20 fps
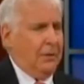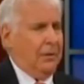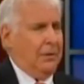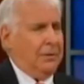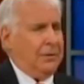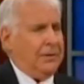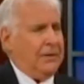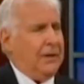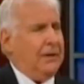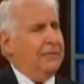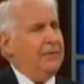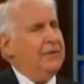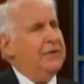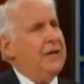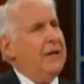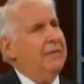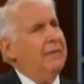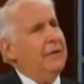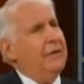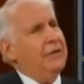instead of just
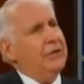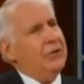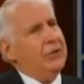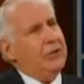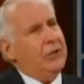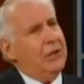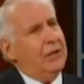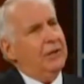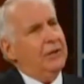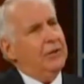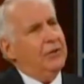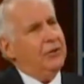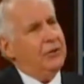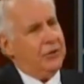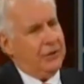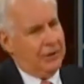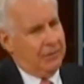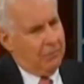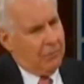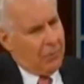having a sluggish
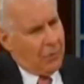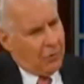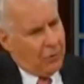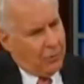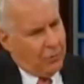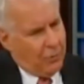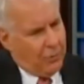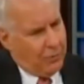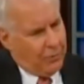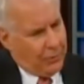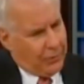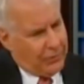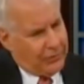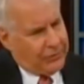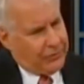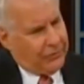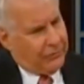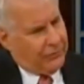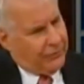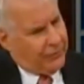and immobile
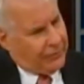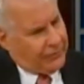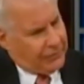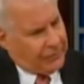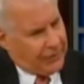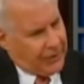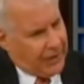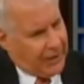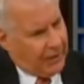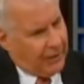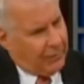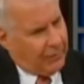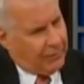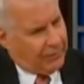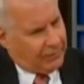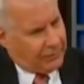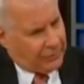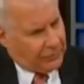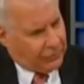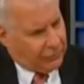person who feels terrible
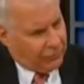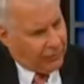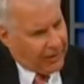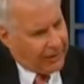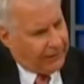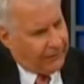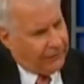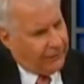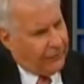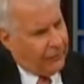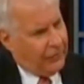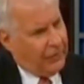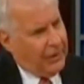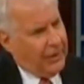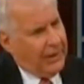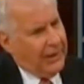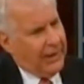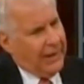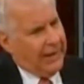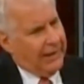and dreadful
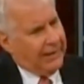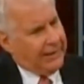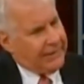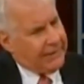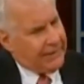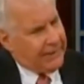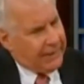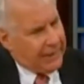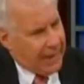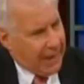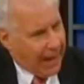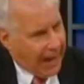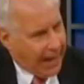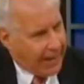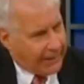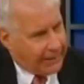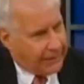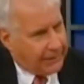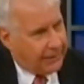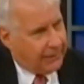and is
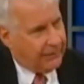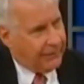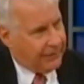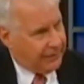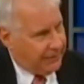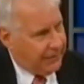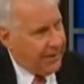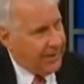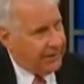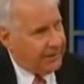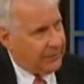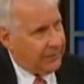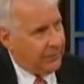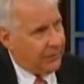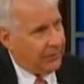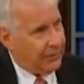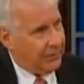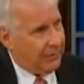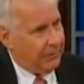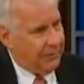inactive and
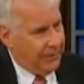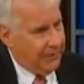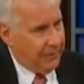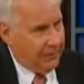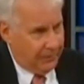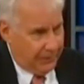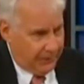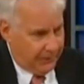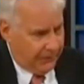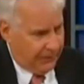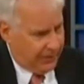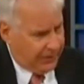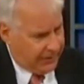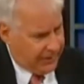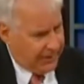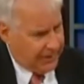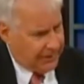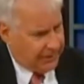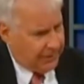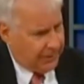desperate, and people get very
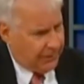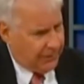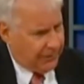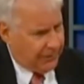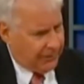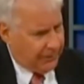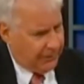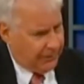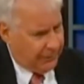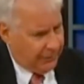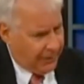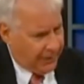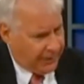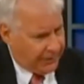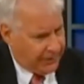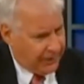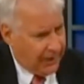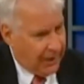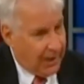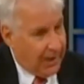desperate when they're
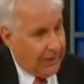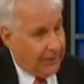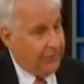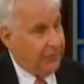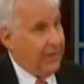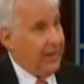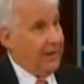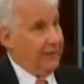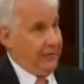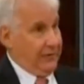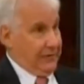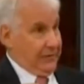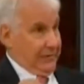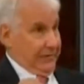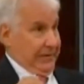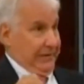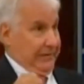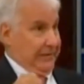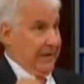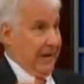depressed, you now have
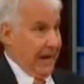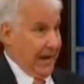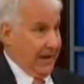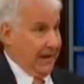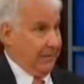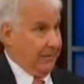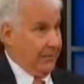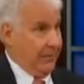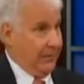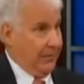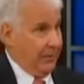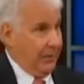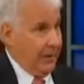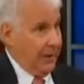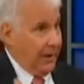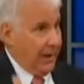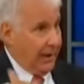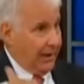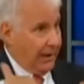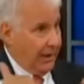somebody who's hyper
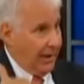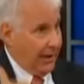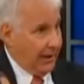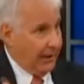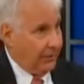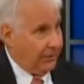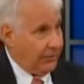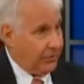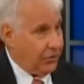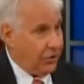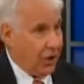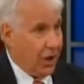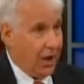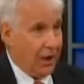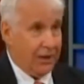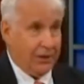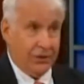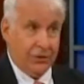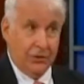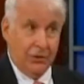and
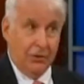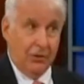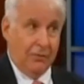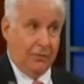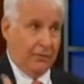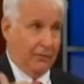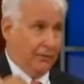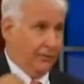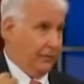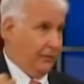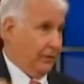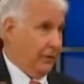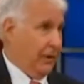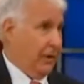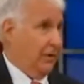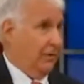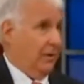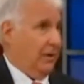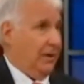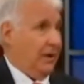energized and
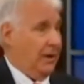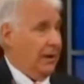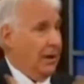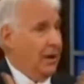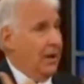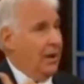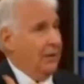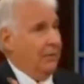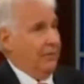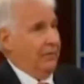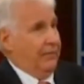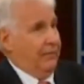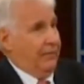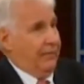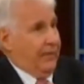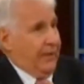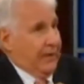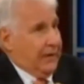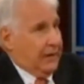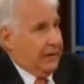overflowing with
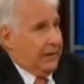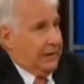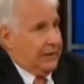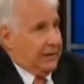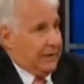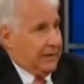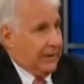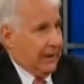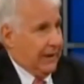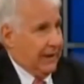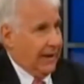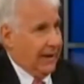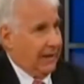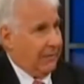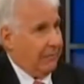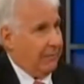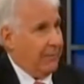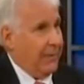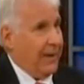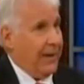feelings that they
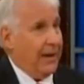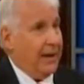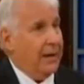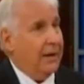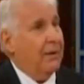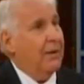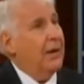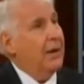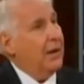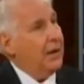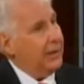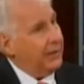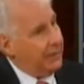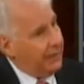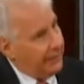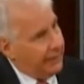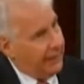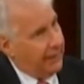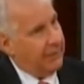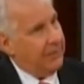can't bear, and
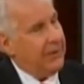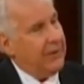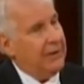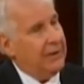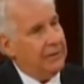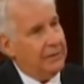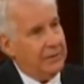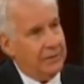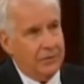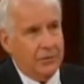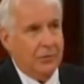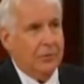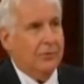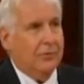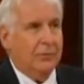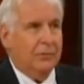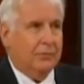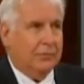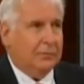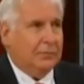then they begin to
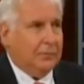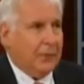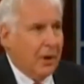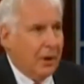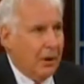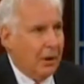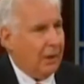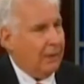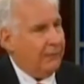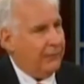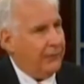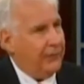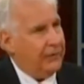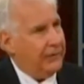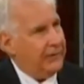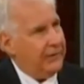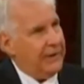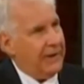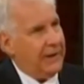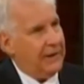do harmful
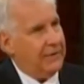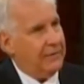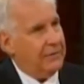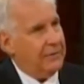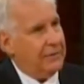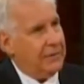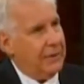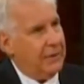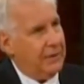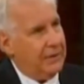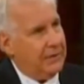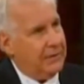and dangerous things.